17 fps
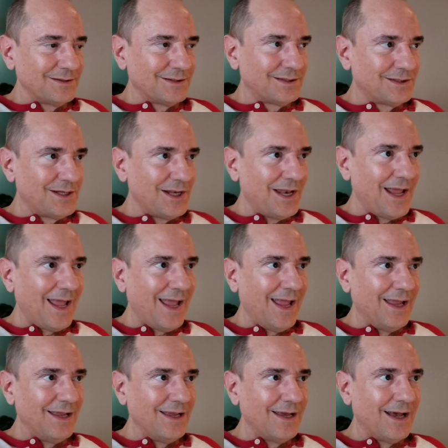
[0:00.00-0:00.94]

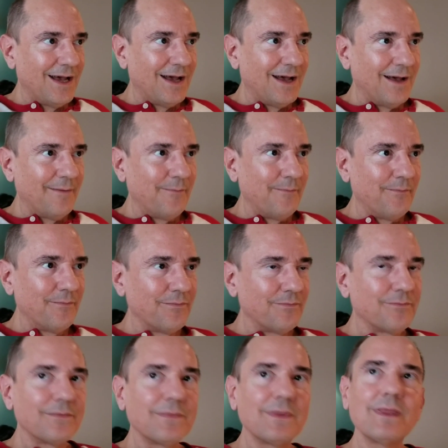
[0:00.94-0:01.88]
today
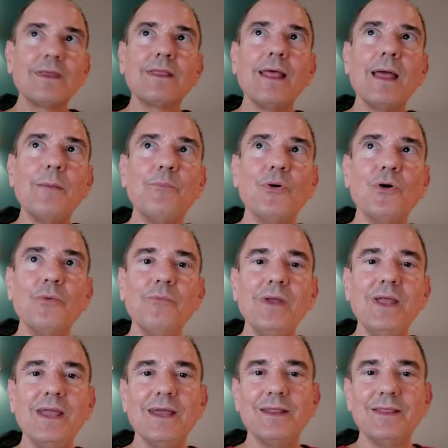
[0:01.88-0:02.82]
um, they put
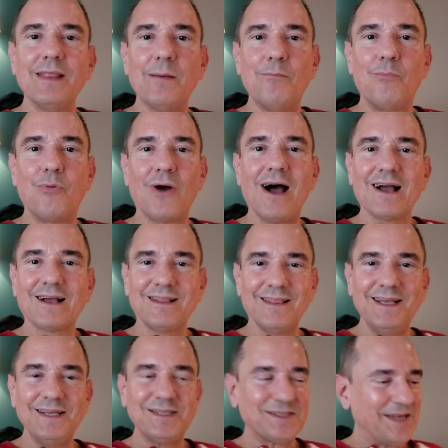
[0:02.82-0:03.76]
me in the
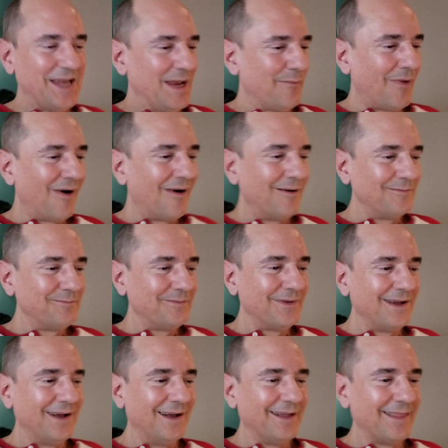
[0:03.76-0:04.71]
broccoli steamer.
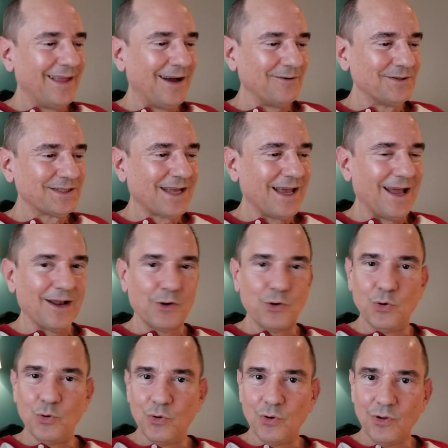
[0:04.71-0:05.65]
Uh, that was kind of
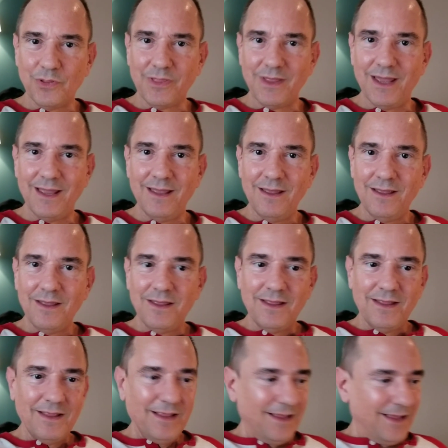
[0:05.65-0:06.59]
cool. They
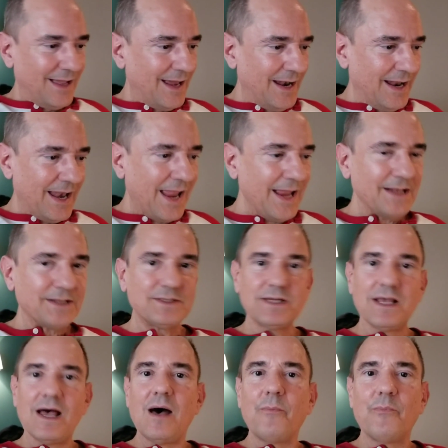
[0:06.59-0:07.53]
and it heats
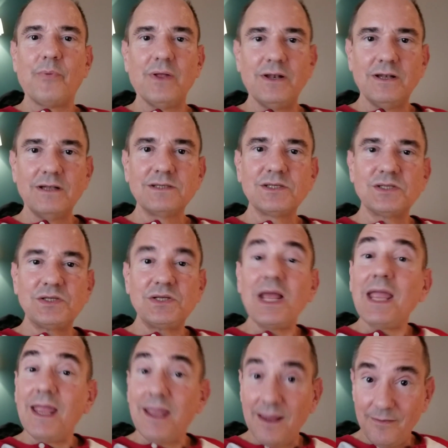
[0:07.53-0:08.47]
up and
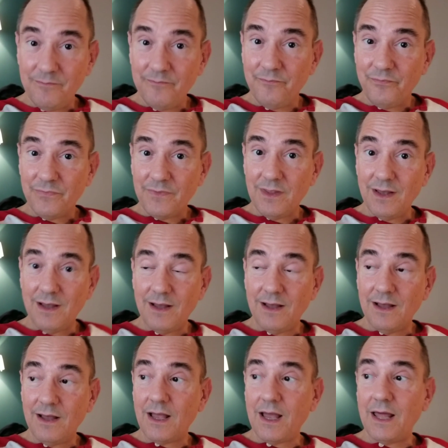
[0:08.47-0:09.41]
steam,
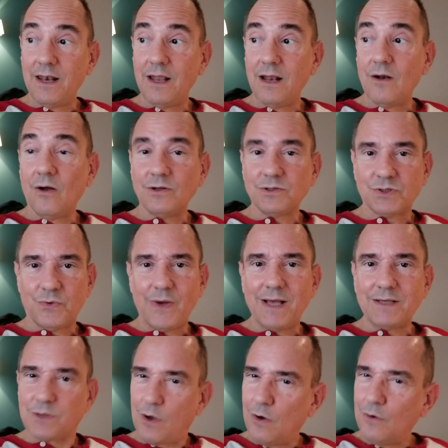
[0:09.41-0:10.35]
uh, and it also
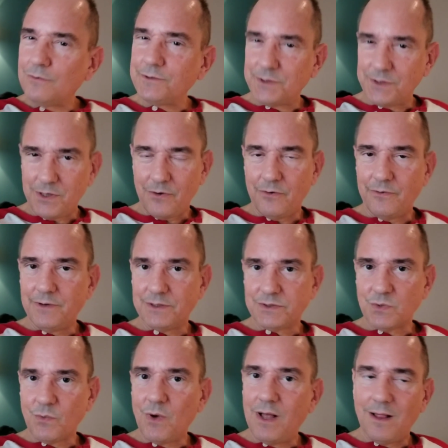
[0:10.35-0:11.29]
has ozone
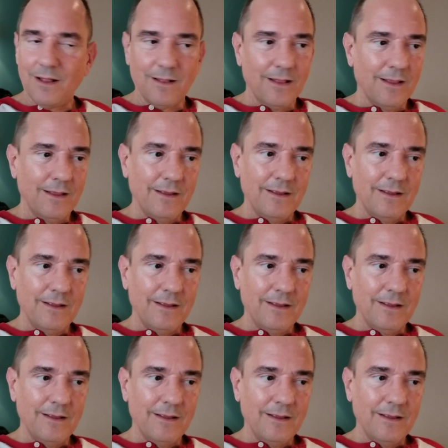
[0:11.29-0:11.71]
as well.